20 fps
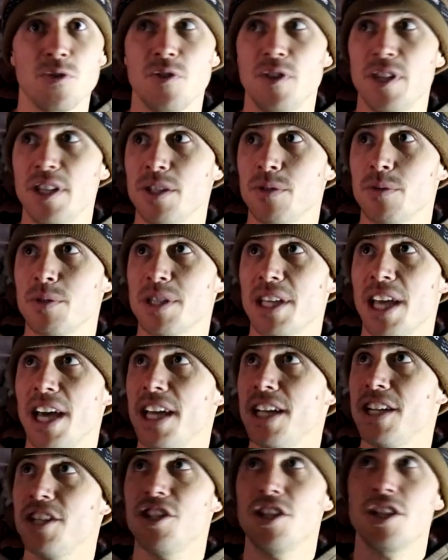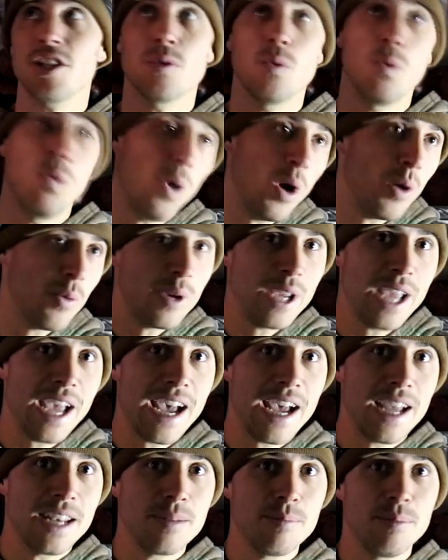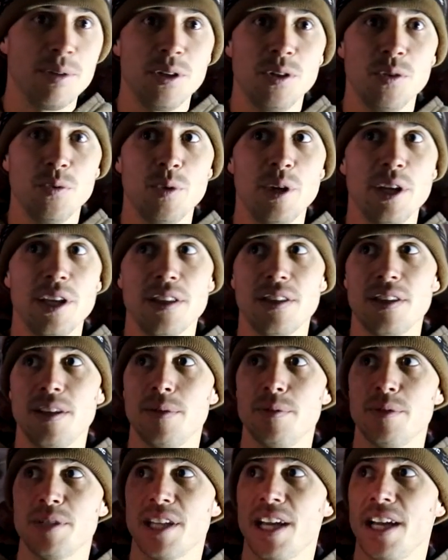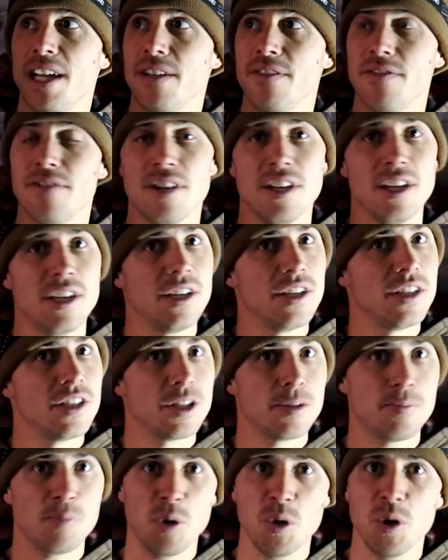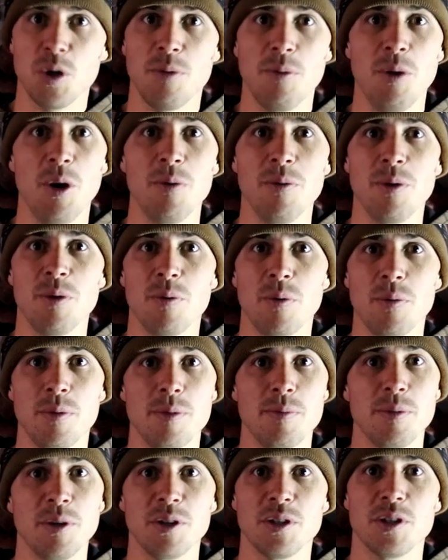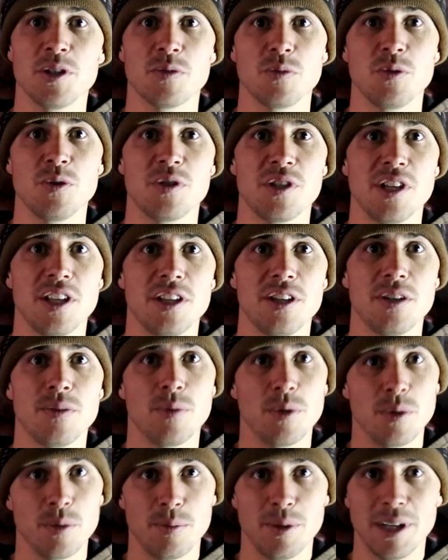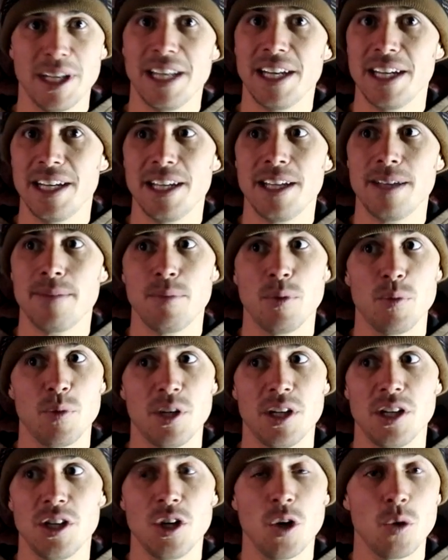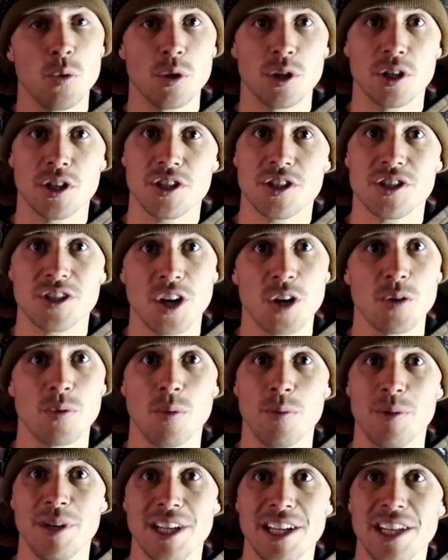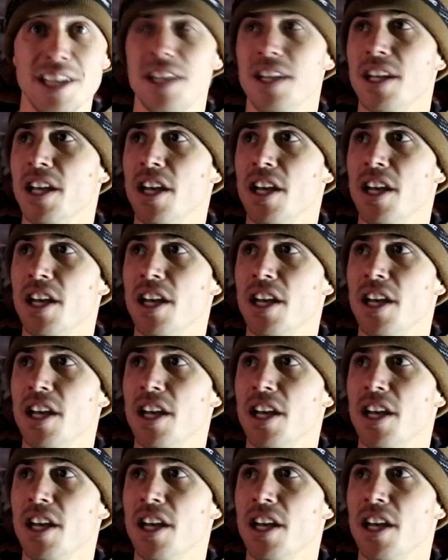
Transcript: this was kind of just what we had to build with. It was kind of spur of the moment when we built this root cellar. We were planning it, but we didn't know we were going to start when we did.